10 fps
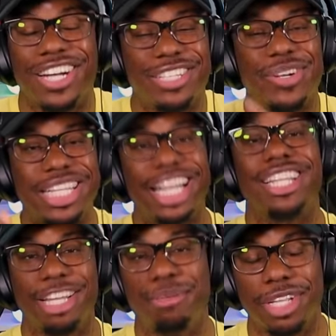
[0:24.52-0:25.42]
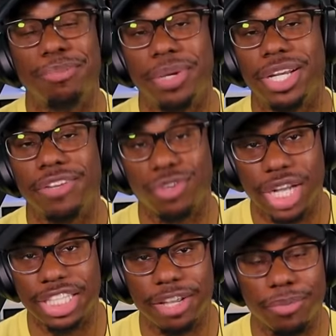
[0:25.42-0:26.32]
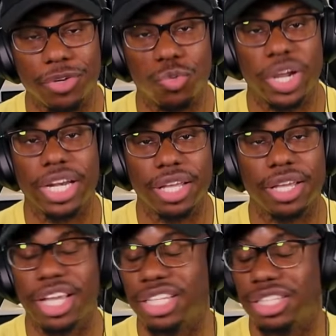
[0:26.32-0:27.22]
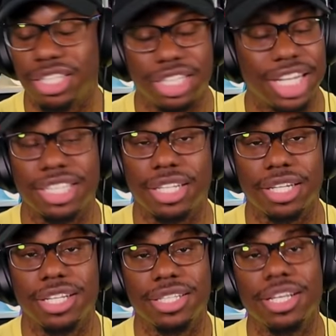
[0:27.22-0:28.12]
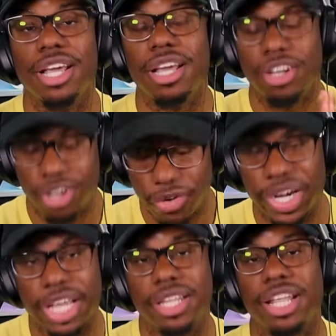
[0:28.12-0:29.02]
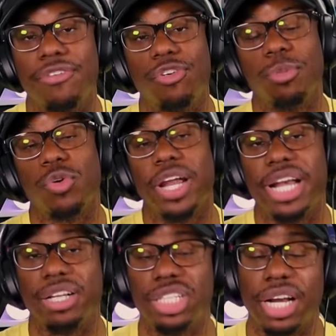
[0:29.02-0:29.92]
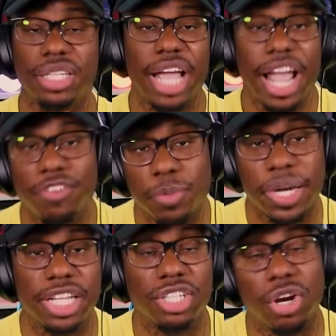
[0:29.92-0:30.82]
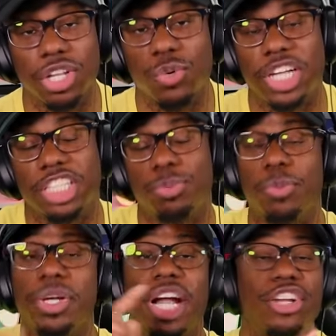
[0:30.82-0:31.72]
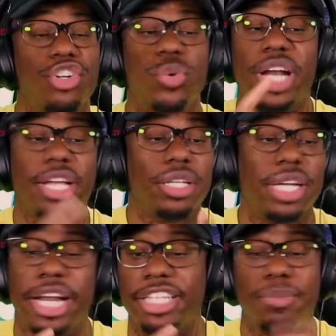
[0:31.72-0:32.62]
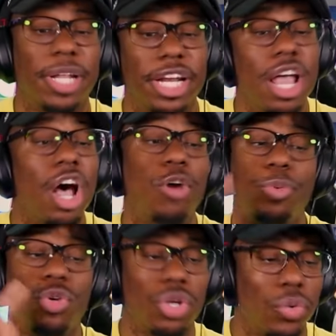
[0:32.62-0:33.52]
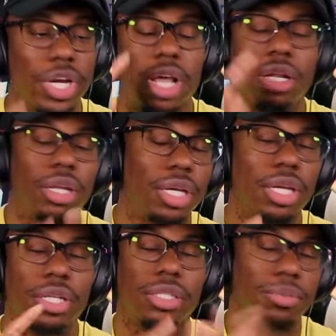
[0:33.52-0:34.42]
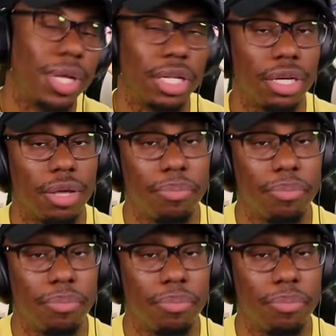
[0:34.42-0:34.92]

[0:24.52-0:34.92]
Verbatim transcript: All right, so hit that thumbs up button if you guys have been waiting and suggesting this. Go ahead and hit that for me right now. Shout out to everybody that's currently watching this premiere. How you doing? How you looking? How you smelling? I hope you're doing, looking, and smelling